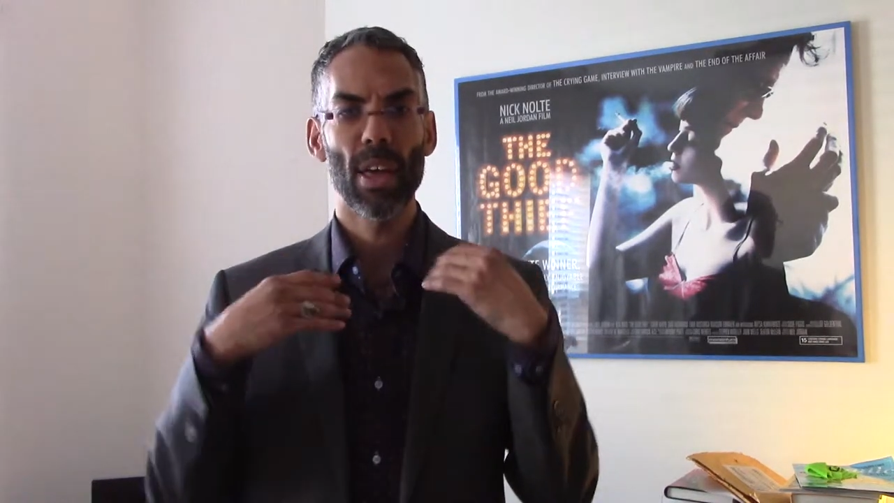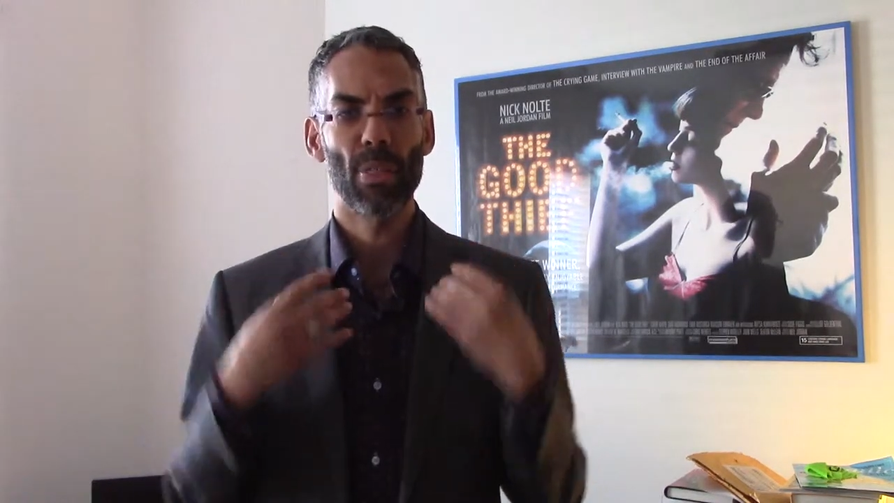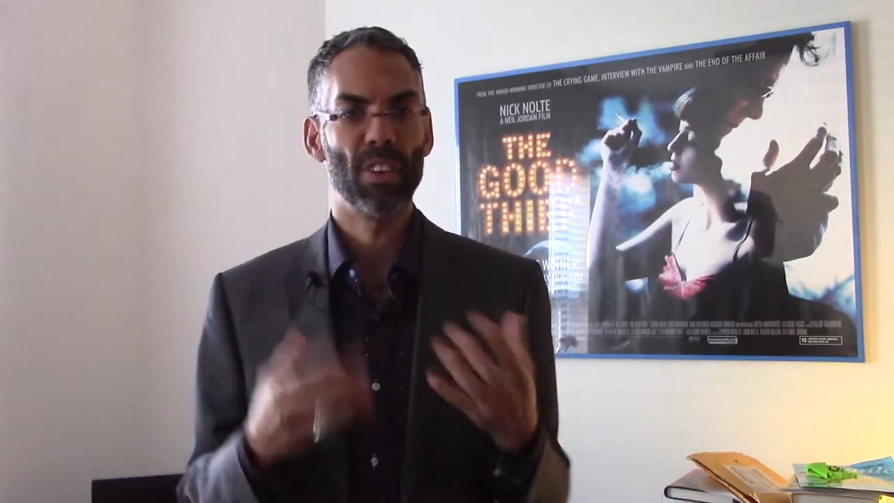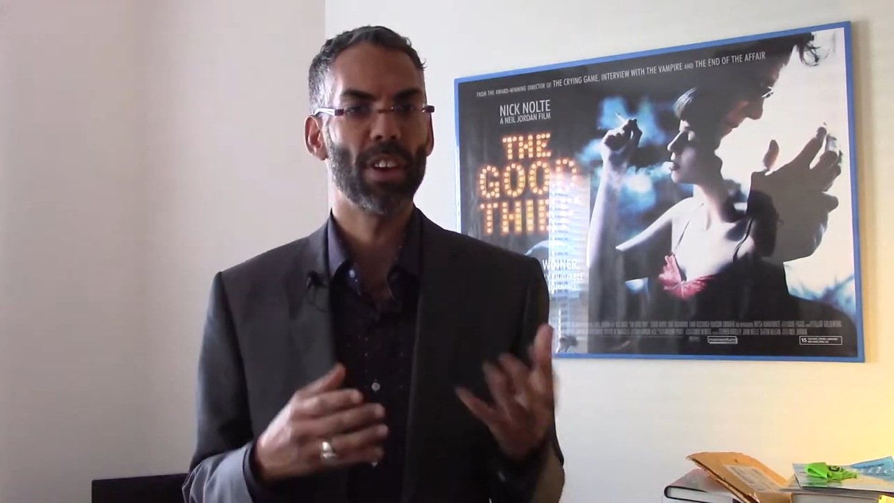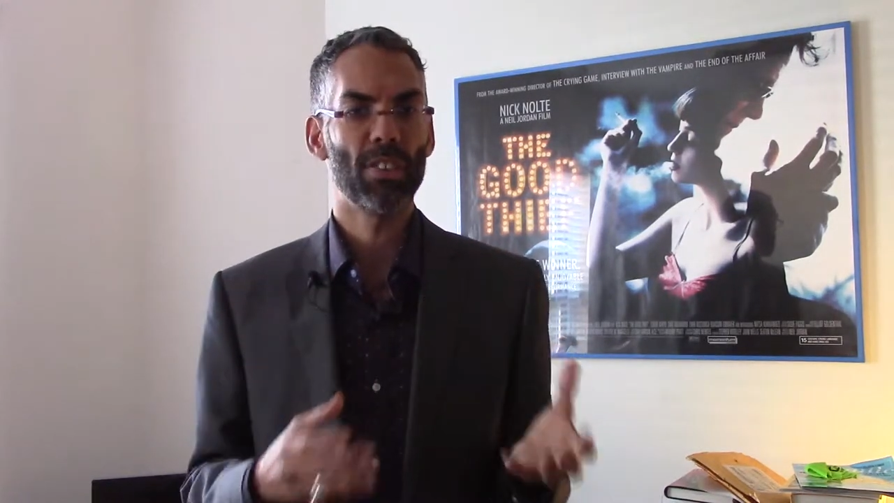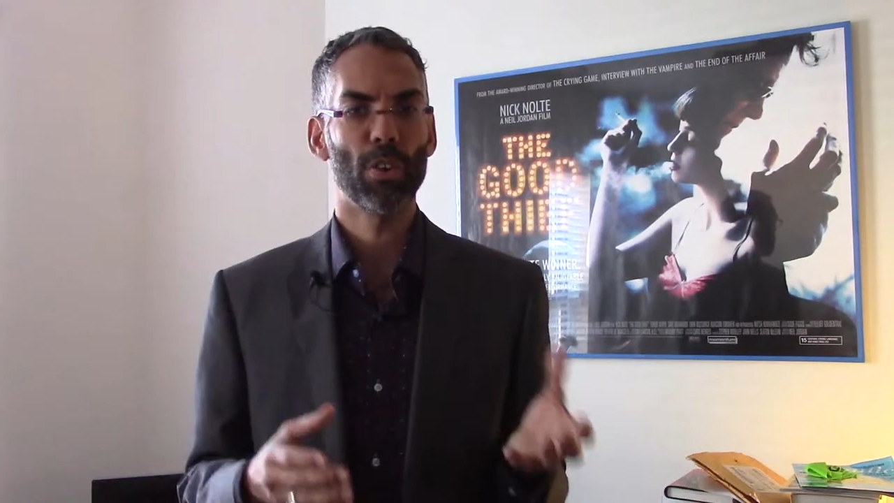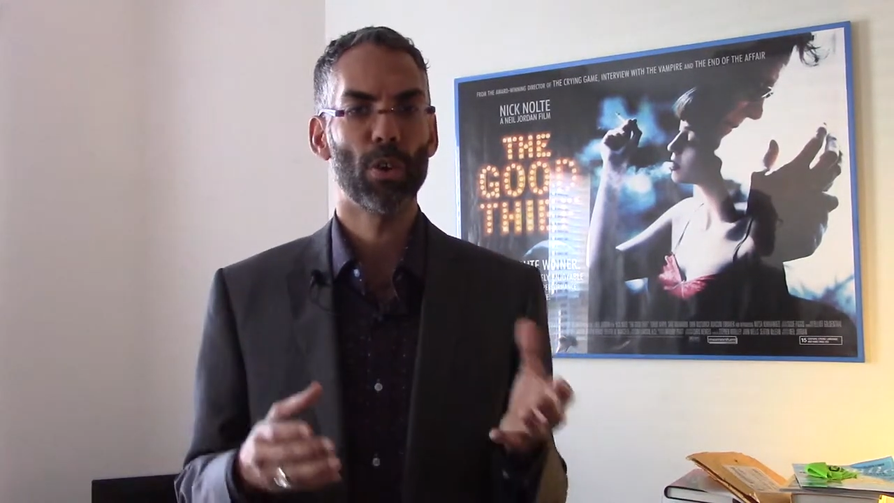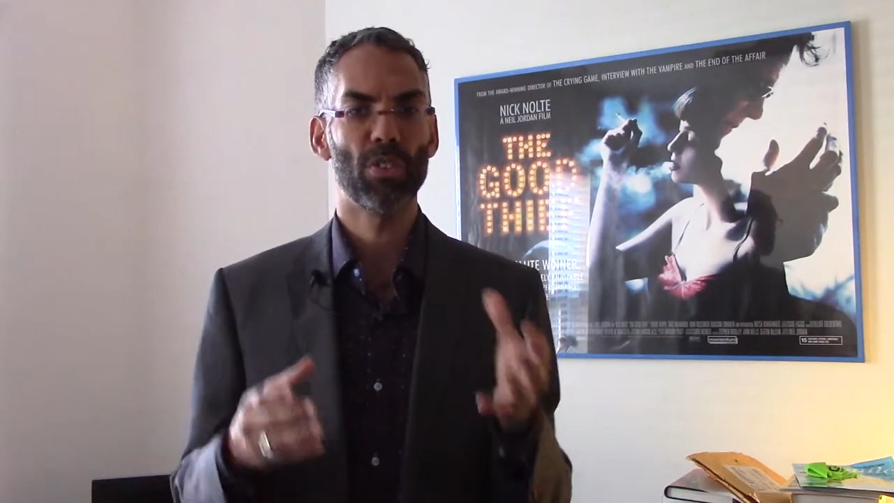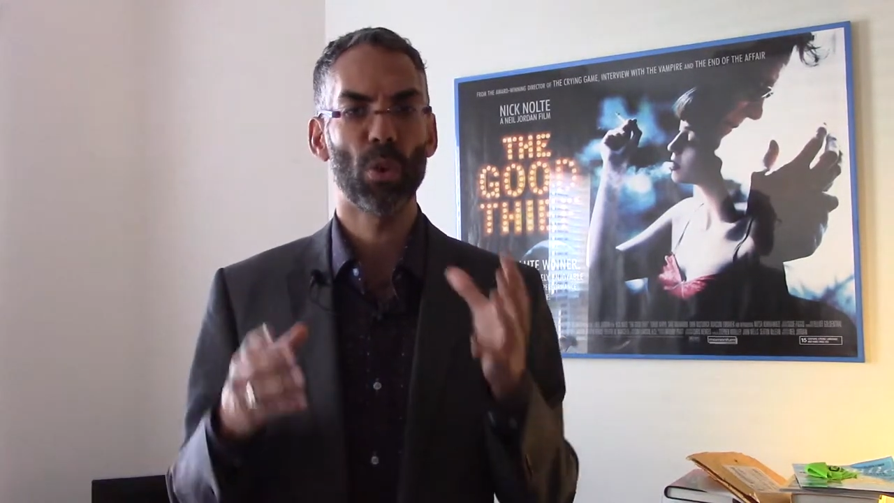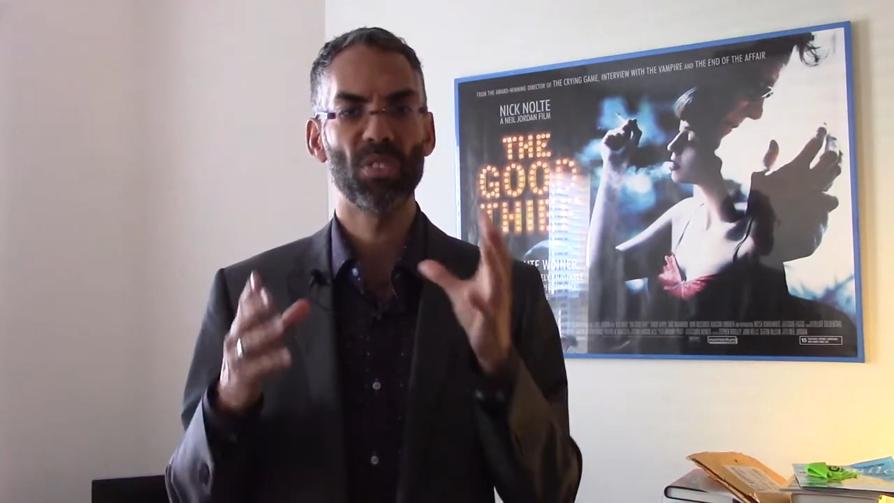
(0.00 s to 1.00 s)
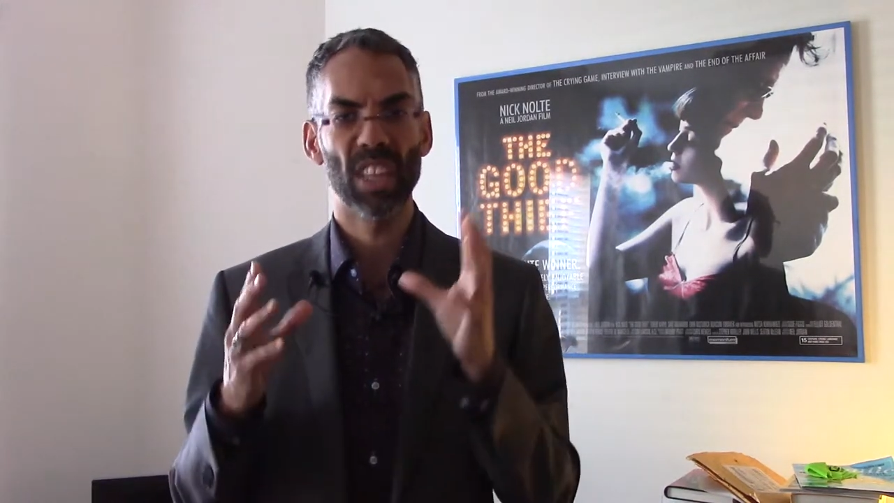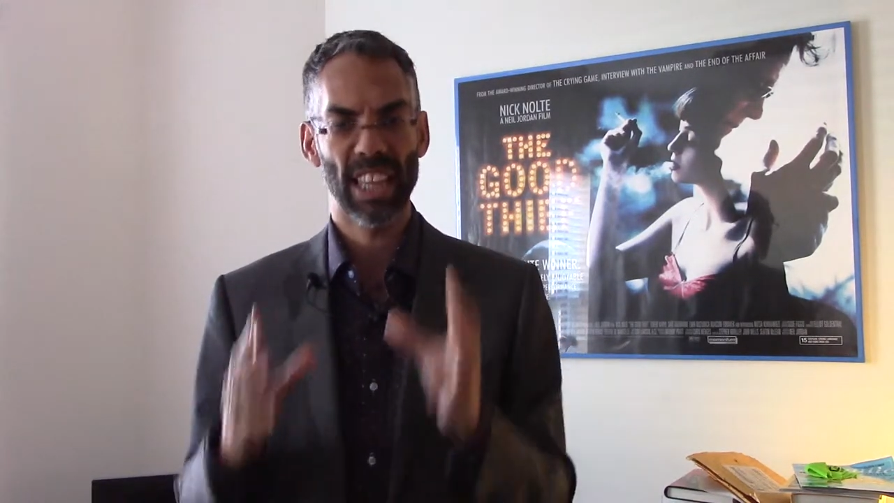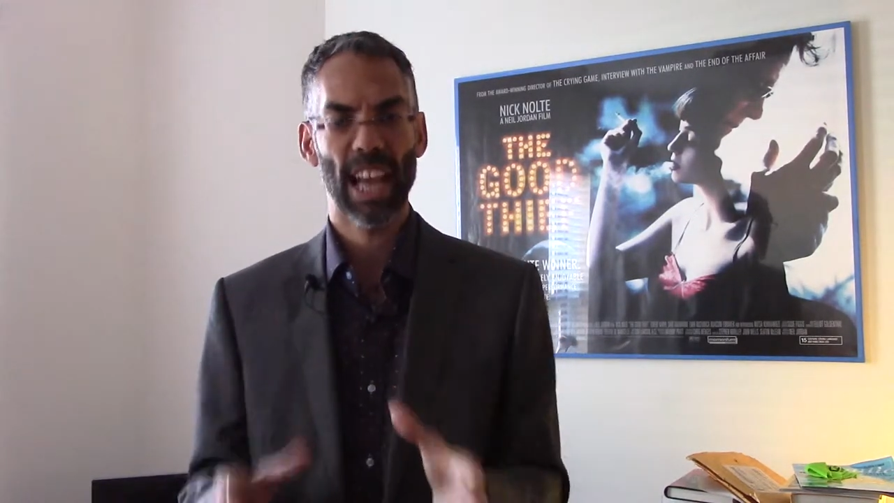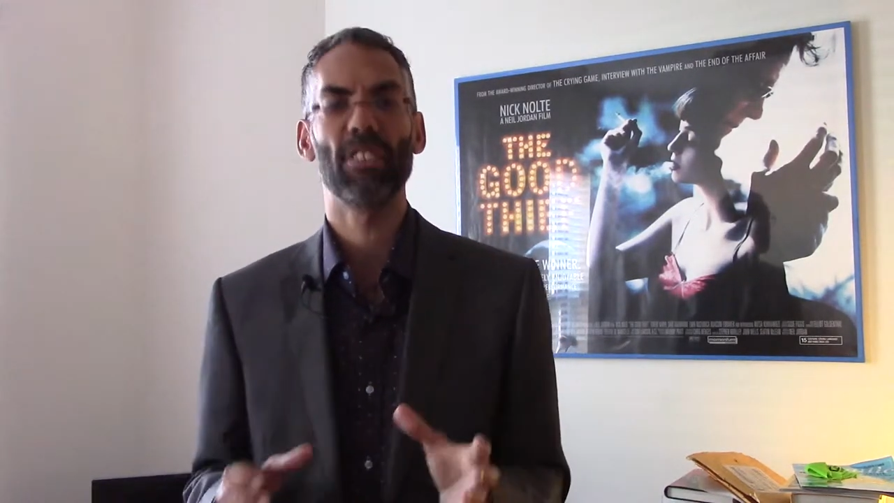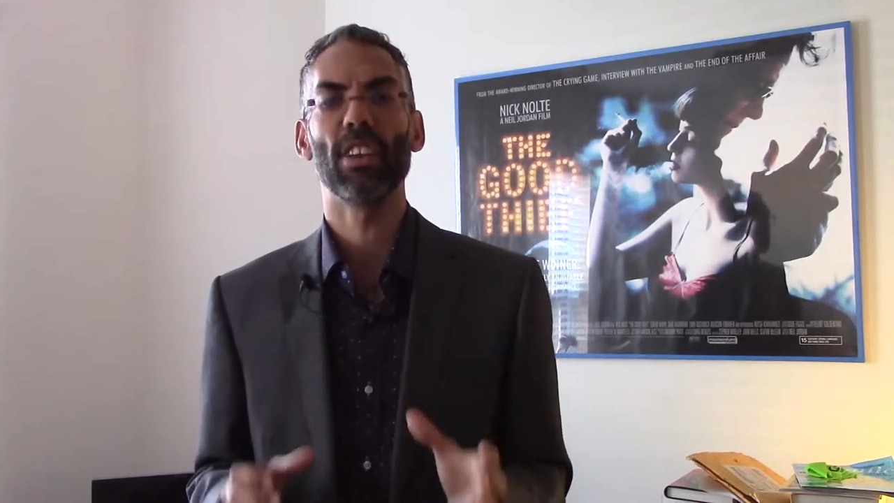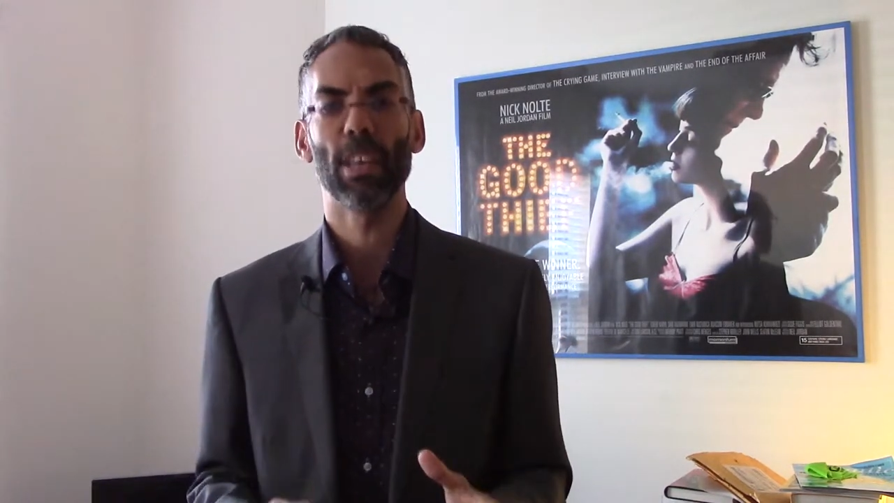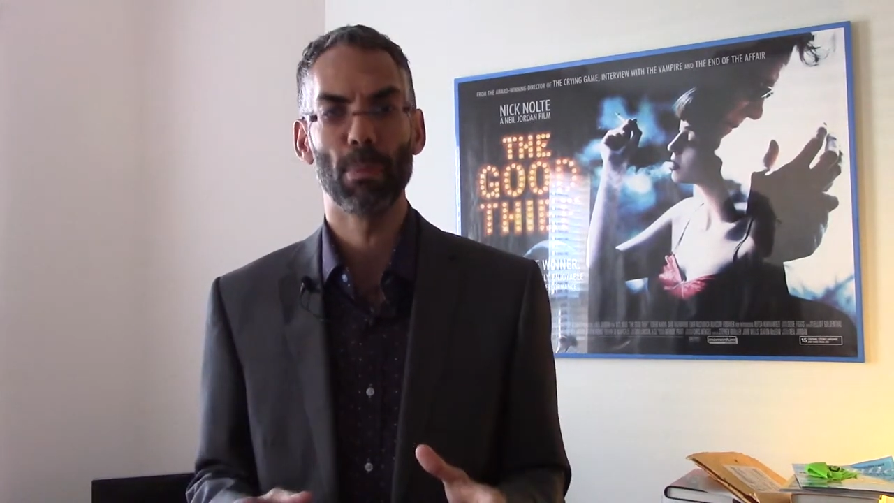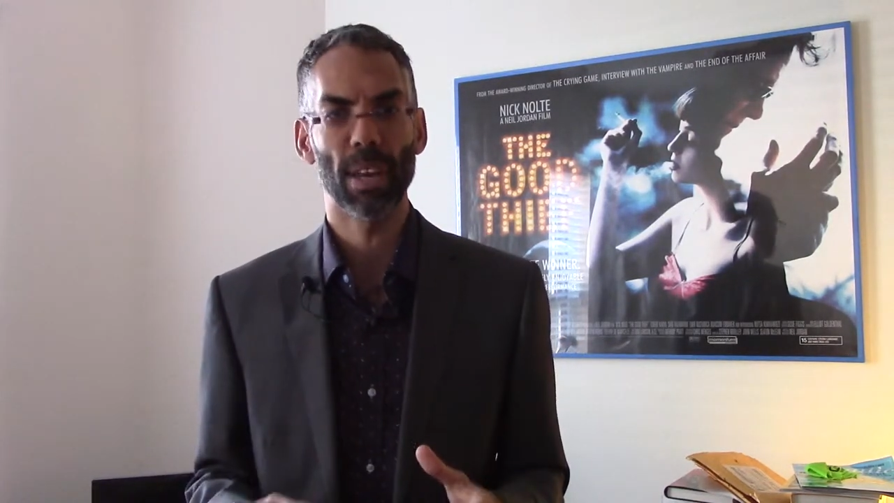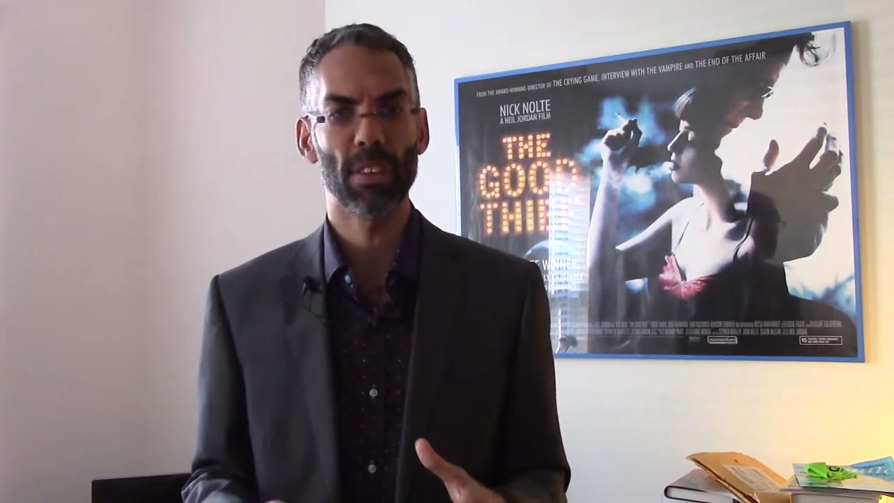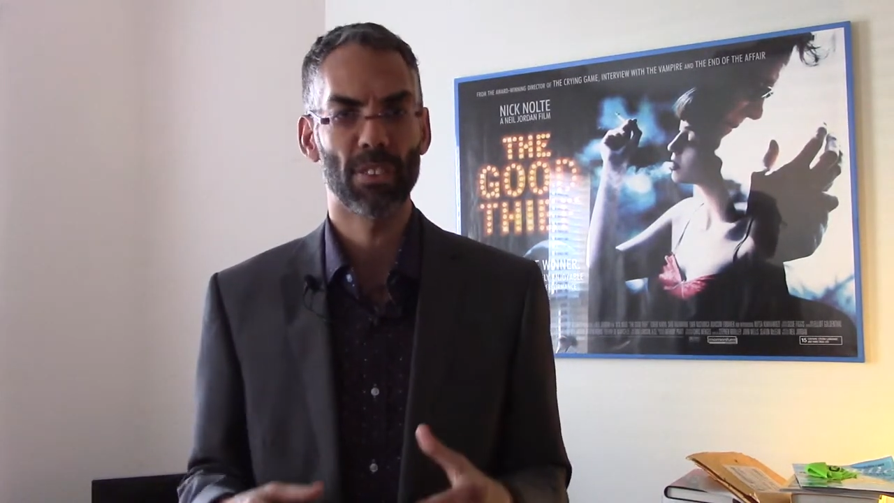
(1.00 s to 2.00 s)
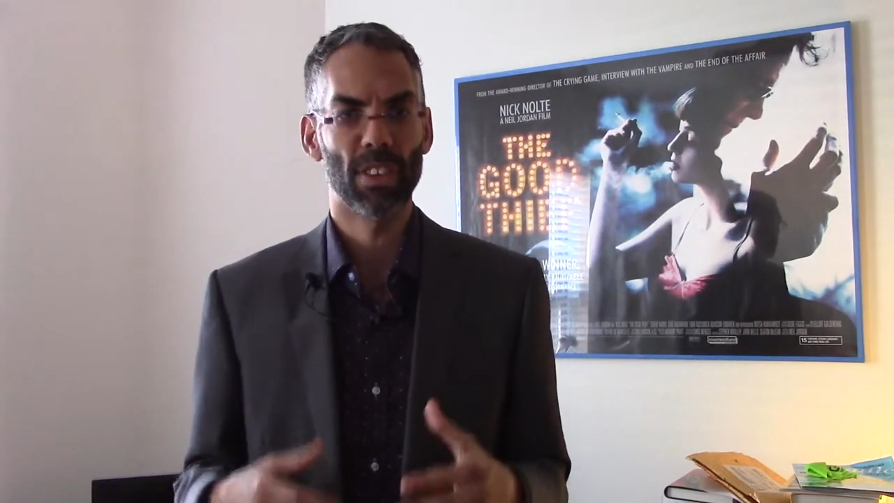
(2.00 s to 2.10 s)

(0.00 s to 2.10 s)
the dozen or so selection committees,